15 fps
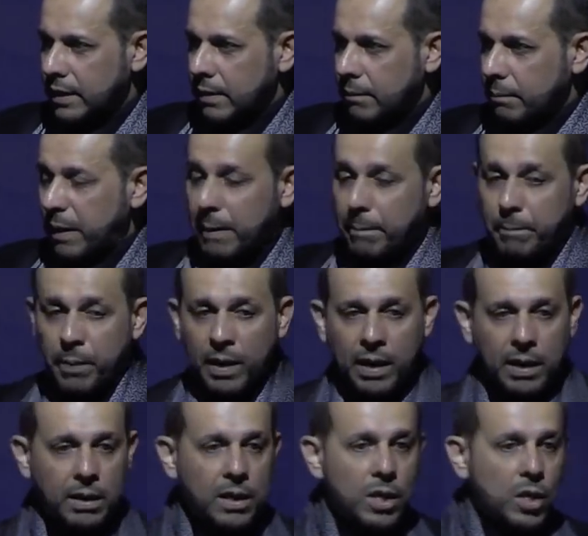
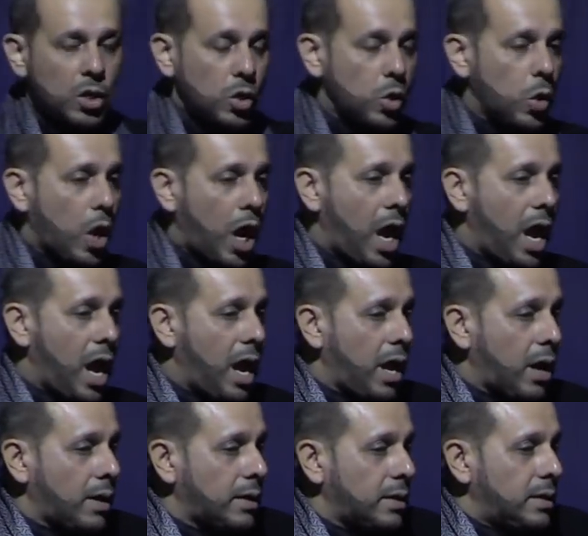people who
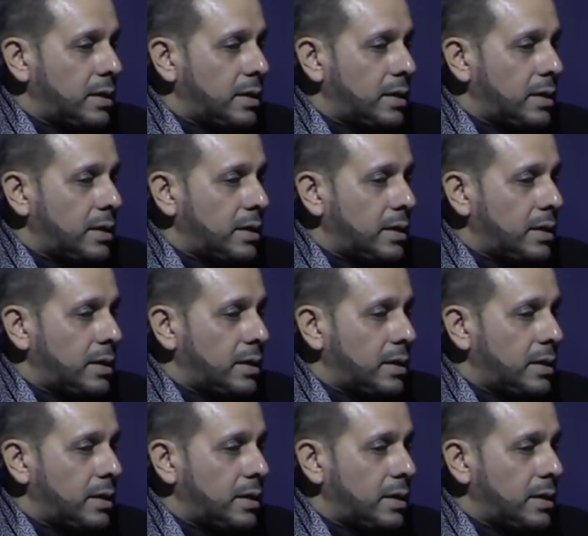are